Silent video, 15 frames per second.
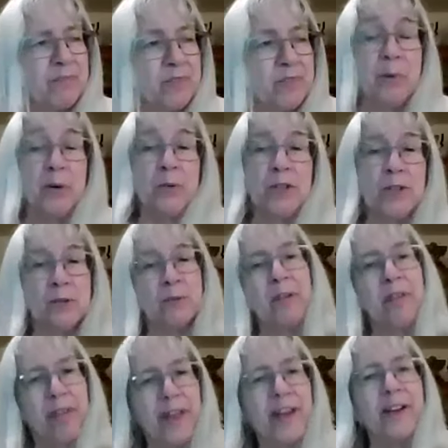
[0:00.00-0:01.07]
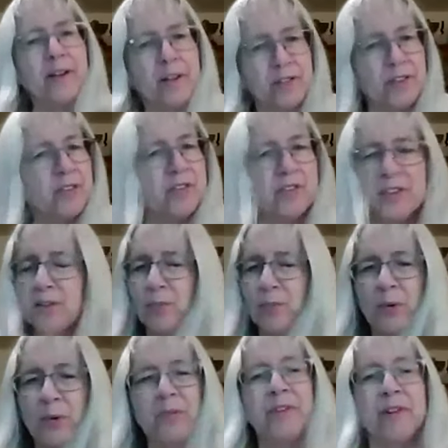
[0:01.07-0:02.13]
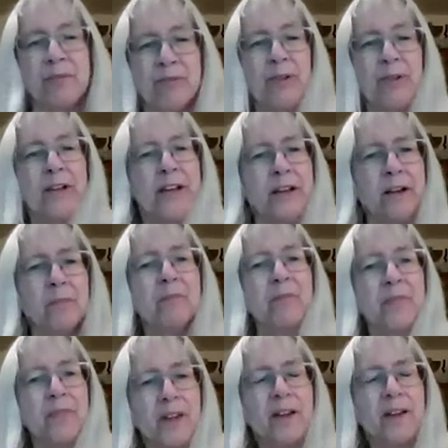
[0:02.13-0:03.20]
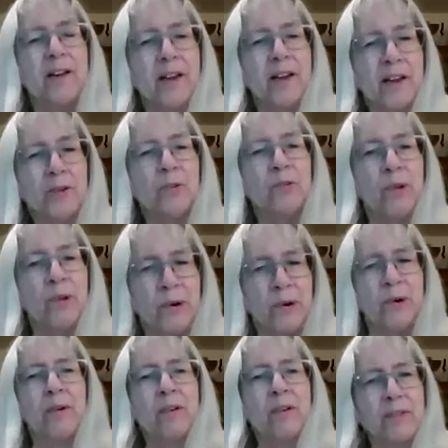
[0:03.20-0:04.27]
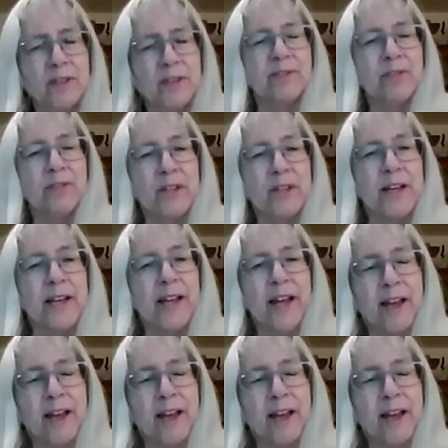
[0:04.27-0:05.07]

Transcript: spiritual thing, because you see the world differently and you learn differently.